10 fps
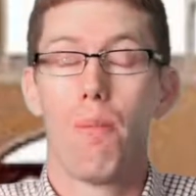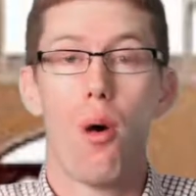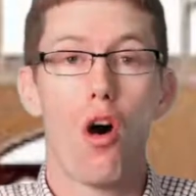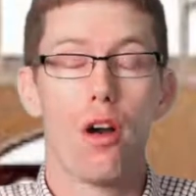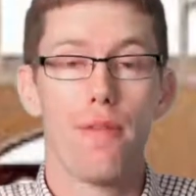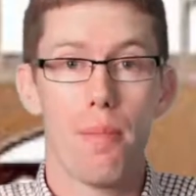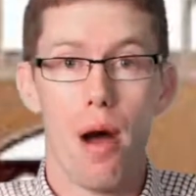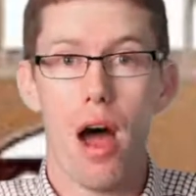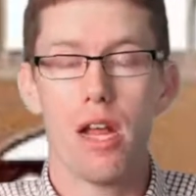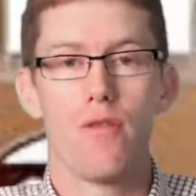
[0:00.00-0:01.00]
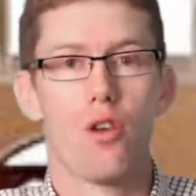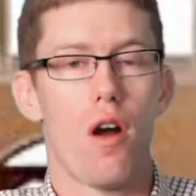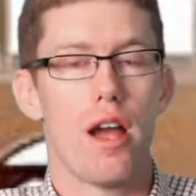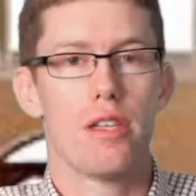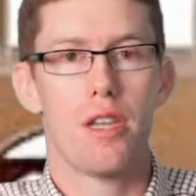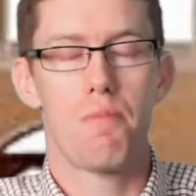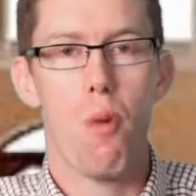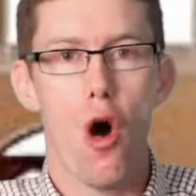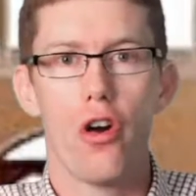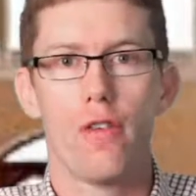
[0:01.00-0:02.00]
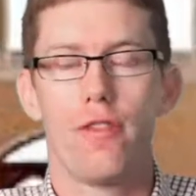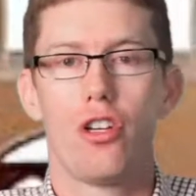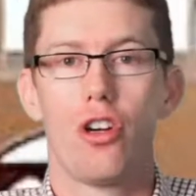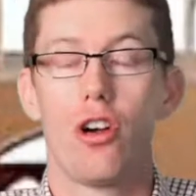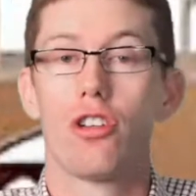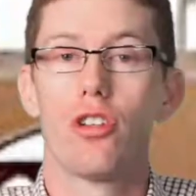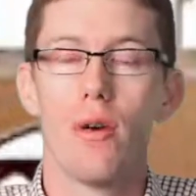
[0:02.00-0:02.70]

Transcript: part of the body of Christ and part of the church?